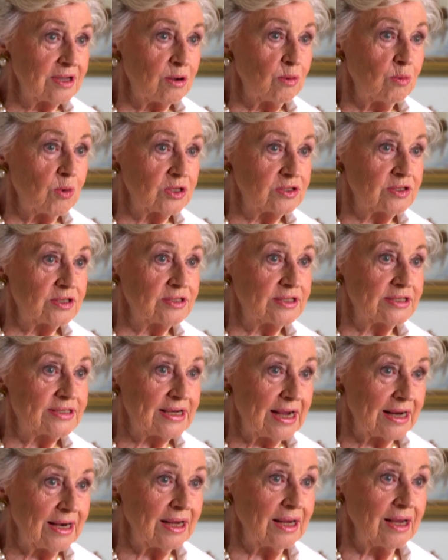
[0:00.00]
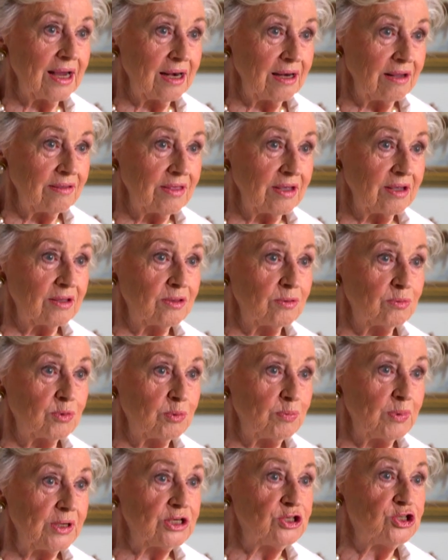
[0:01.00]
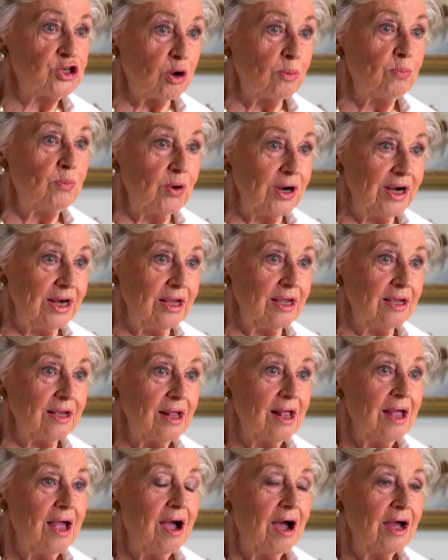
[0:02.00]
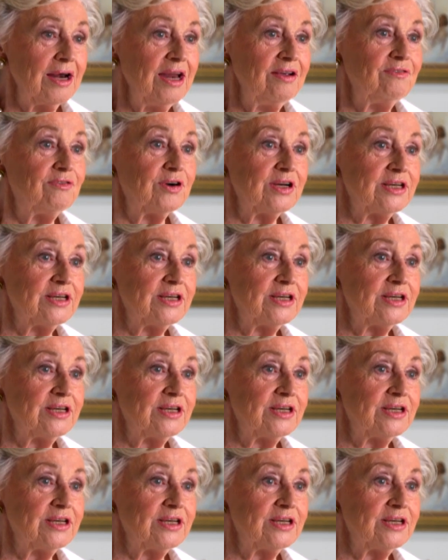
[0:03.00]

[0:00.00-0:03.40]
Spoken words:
I wasn't studying anything that would be job ready. I never